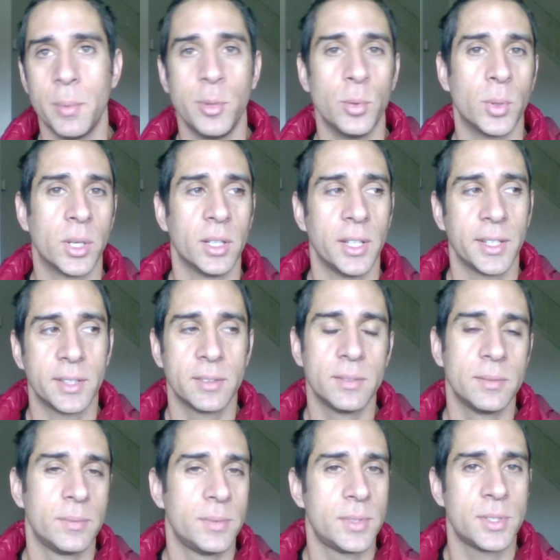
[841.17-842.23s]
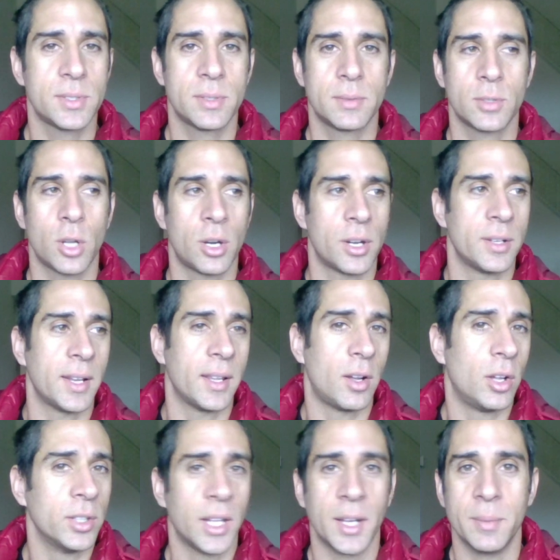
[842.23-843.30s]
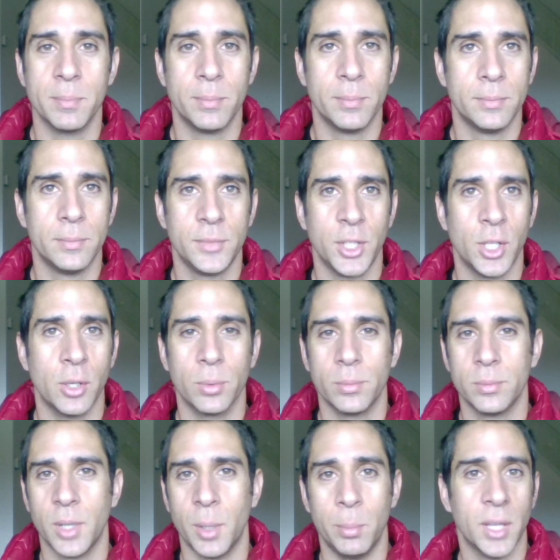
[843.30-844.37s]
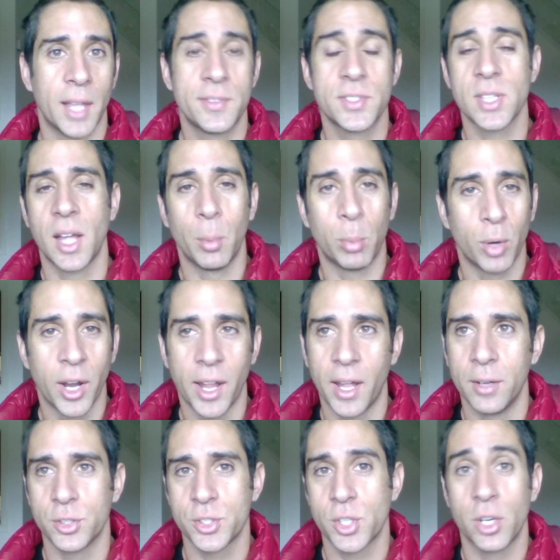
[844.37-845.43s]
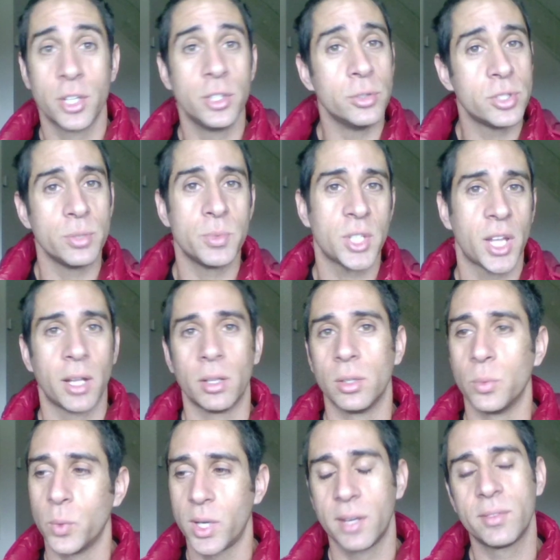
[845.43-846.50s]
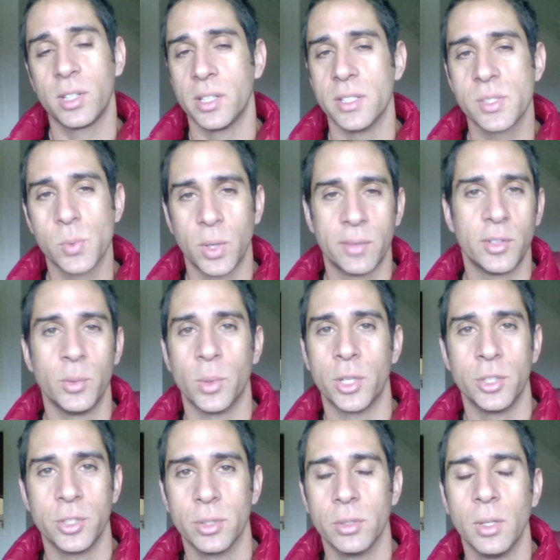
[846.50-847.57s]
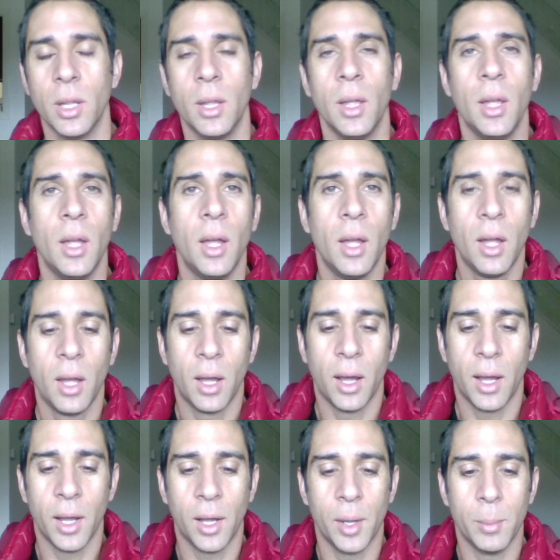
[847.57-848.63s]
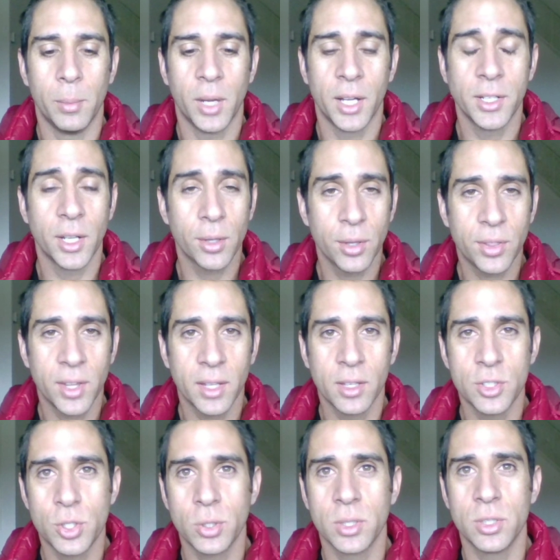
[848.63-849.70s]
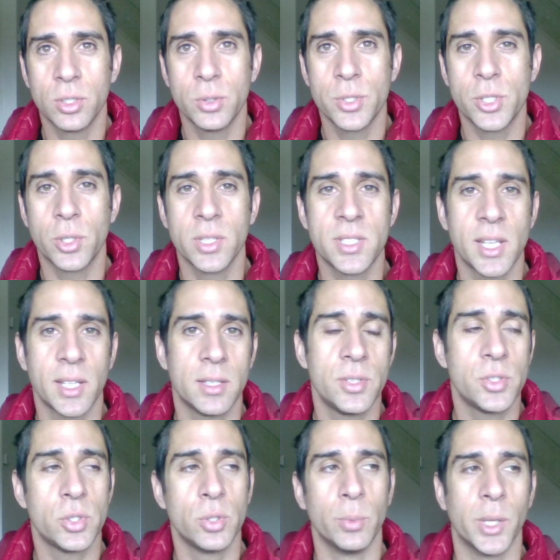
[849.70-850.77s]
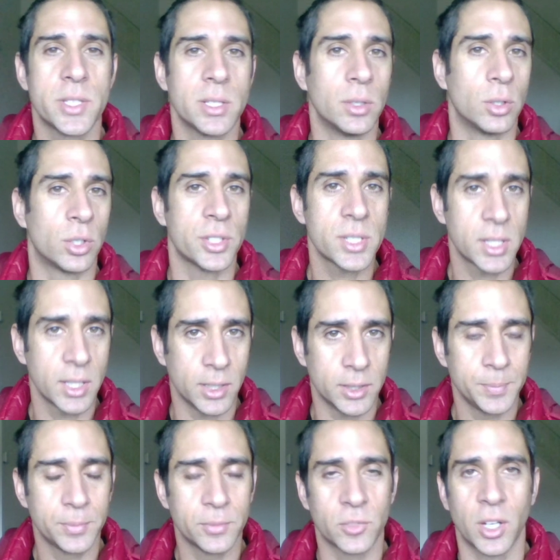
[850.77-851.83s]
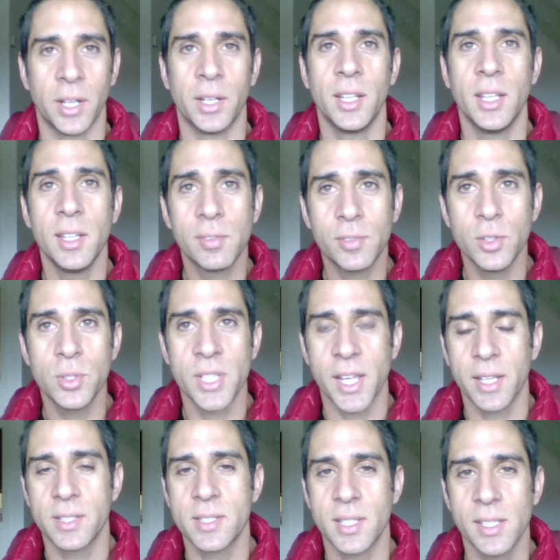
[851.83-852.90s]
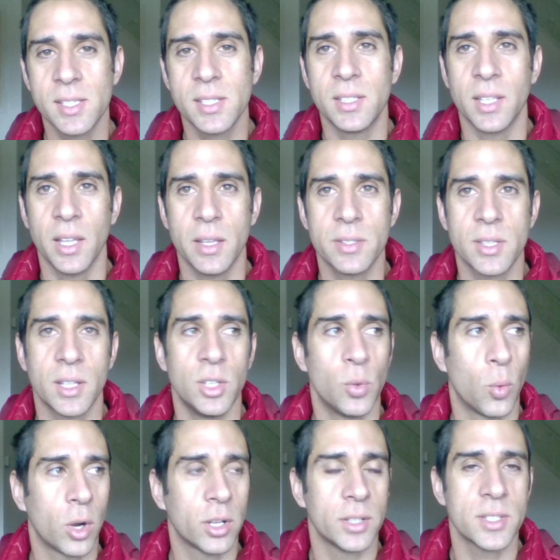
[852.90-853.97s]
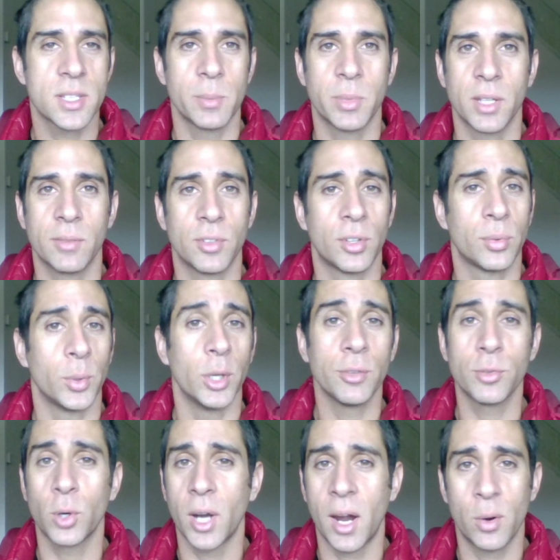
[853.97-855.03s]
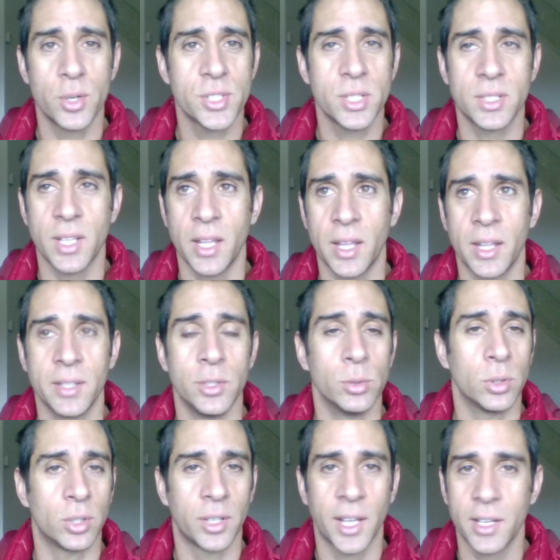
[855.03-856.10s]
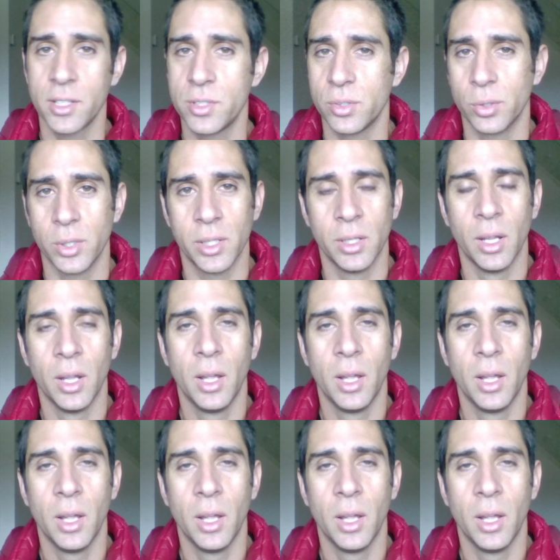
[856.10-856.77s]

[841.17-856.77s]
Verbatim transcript: you want to like start an online, you know, a lifestyle brand or start a YouTube channel, whatever it is, whatever you want to do. Another thing that you can do is you can take these 2 months and learn a skill, right? If you take 60 days and you work on something for 3 or 4 hours a day and you learn how to do it,